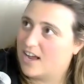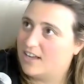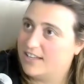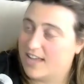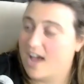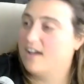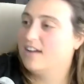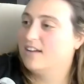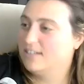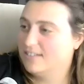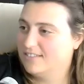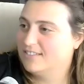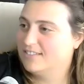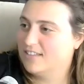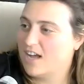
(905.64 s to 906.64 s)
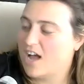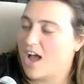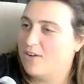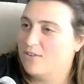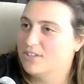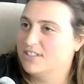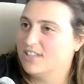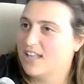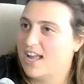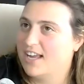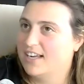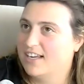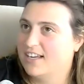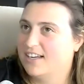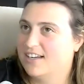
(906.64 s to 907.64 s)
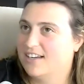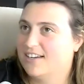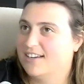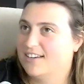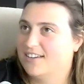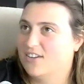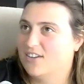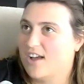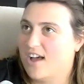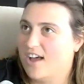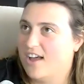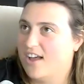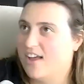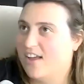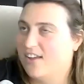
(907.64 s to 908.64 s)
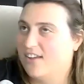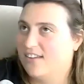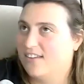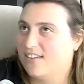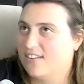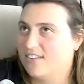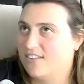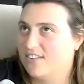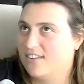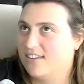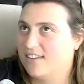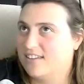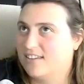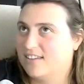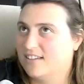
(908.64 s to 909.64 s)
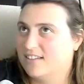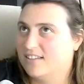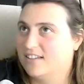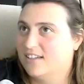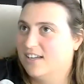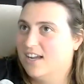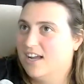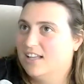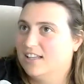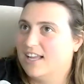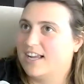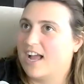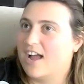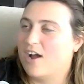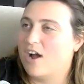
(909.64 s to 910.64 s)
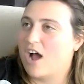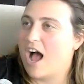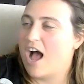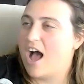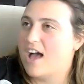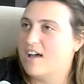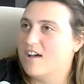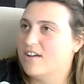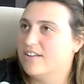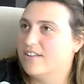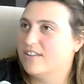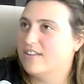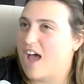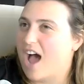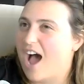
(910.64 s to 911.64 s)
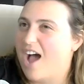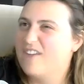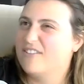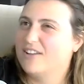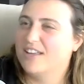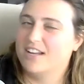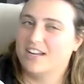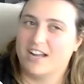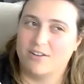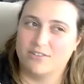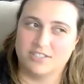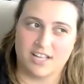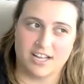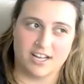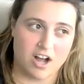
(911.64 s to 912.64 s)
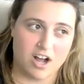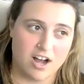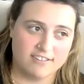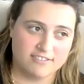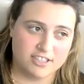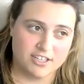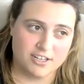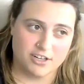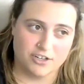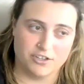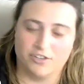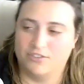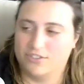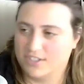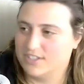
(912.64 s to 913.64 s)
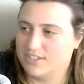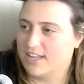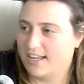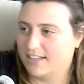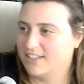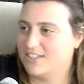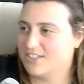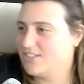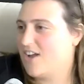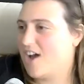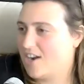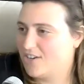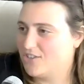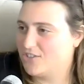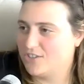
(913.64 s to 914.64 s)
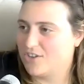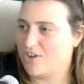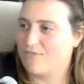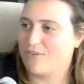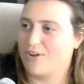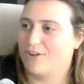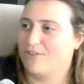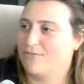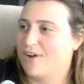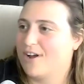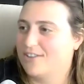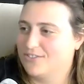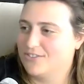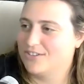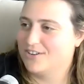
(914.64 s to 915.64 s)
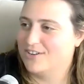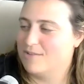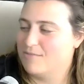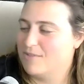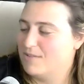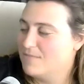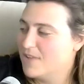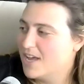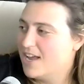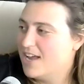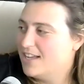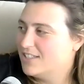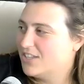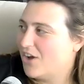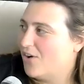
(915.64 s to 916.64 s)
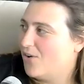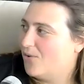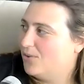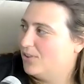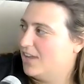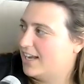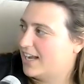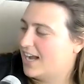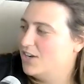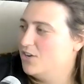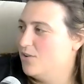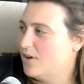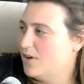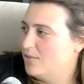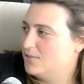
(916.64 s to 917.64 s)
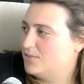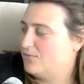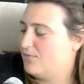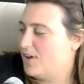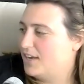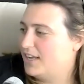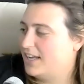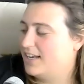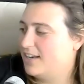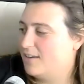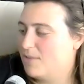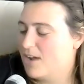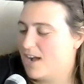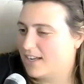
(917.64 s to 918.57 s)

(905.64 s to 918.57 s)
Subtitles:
yeah, I was uh like I feel like I was like often introduced as like, this is Anna, she's our funny friend, you know what I mean? So like I knew I was funny, and I'm